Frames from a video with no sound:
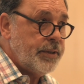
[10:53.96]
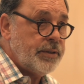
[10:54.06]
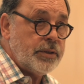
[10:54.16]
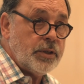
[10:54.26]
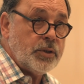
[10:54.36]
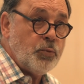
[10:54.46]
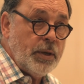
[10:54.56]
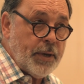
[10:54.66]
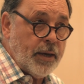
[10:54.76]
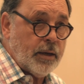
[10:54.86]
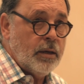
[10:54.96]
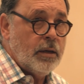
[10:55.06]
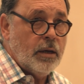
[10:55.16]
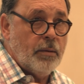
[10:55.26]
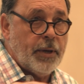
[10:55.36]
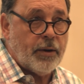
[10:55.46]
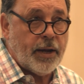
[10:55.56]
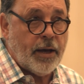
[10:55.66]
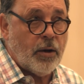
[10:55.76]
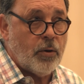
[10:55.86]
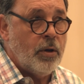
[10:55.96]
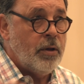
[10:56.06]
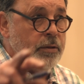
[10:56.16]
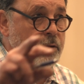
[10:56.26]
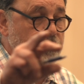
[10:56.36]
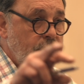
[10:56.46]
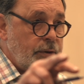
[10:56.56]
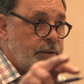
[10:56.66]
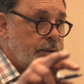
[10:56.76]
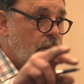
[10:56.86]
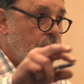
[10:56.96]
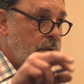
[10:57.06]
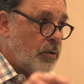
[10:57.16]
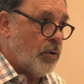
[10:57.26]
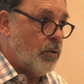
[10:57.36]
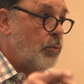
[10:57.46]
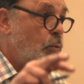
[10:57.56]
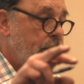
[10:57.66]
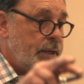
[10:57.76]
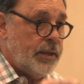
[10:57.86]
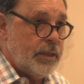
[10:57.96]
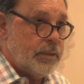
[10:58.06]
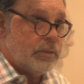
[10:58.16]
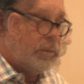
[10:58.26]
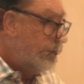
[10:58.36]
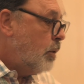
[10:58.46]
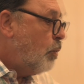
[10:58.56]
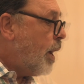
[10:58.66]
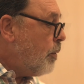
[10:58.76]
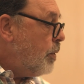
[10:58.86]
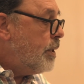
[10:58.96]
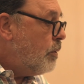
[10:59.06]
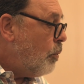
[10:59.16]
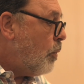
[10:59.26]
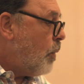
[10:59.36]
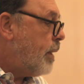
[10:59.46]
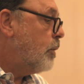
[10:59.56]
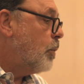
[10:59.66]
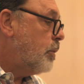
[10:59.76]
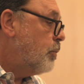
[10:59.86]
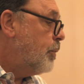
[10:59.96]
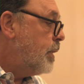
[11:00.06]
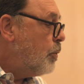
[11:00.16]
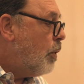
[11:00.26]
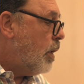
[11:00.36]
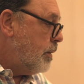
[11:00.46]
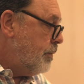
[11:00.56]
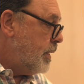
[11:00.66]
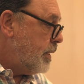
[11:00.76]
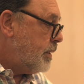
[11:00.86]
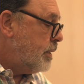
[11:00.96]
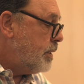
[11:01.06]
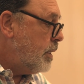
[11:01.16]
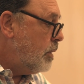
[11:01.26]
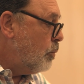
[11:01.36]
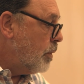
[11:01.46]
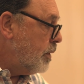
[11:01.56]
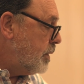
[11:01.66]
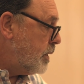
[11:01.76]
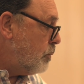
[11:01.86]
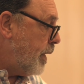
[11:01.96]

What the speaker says: decisions we make about how the vineyard is going to grow and what it needs. So why in the world would we do all of this and see the world this